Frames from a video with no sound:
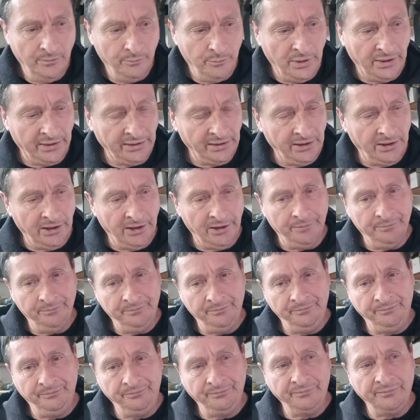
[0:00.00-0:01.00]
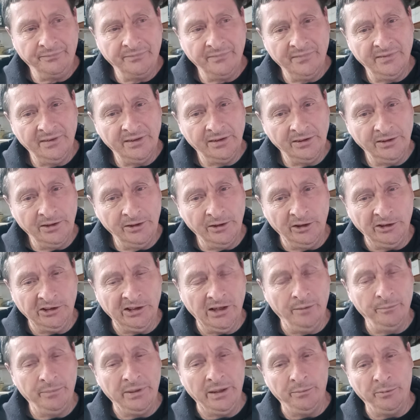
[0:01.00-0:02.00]
But, you know,
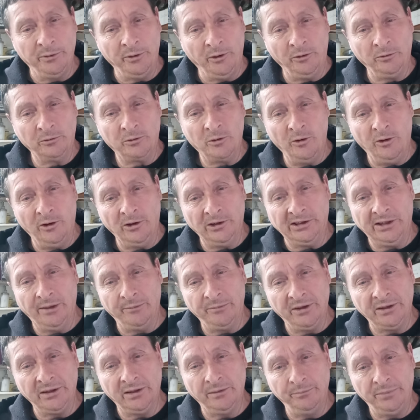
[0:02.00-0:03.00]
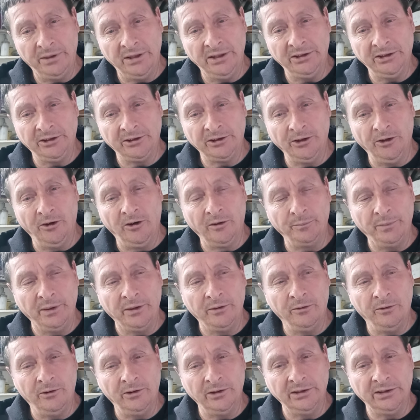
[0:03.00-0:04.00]
some people, they'll call something a piece of junk
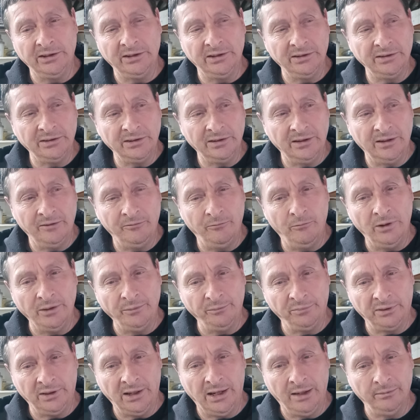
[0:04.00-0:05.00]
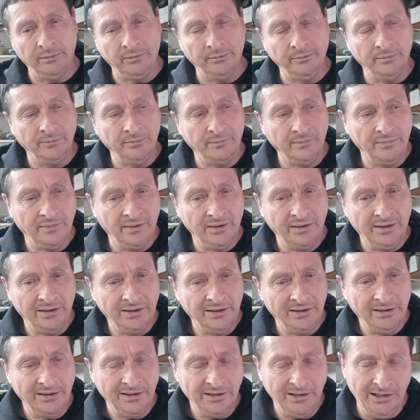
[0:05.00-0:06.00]
because of one problem.
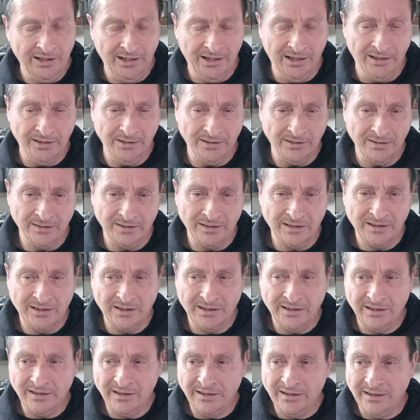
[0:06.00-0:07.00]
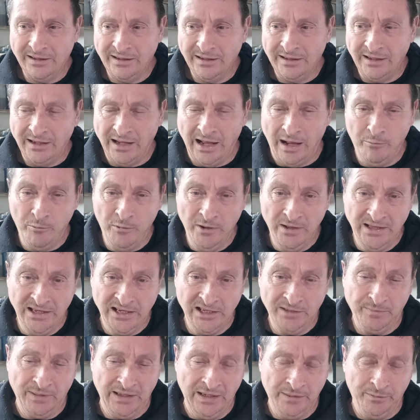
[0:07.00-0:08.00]
And I'm one of
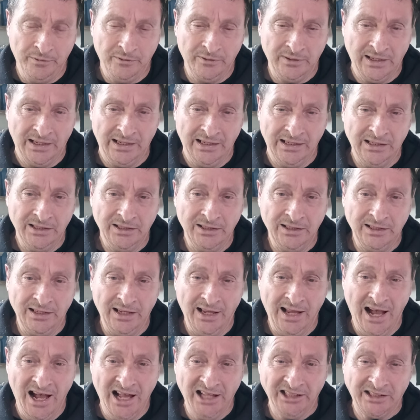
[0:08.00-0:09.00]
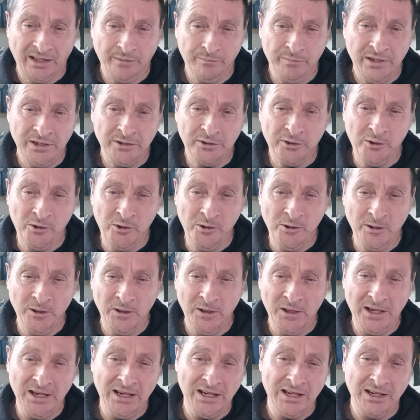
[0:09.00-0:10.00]
these people that it has to be
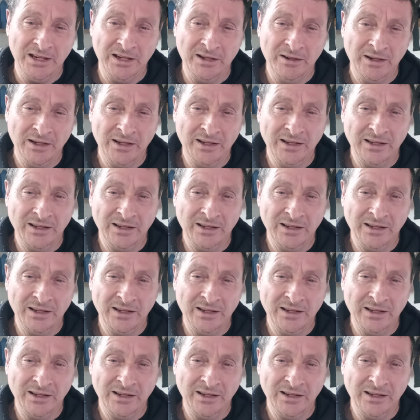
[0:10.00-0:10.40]
totally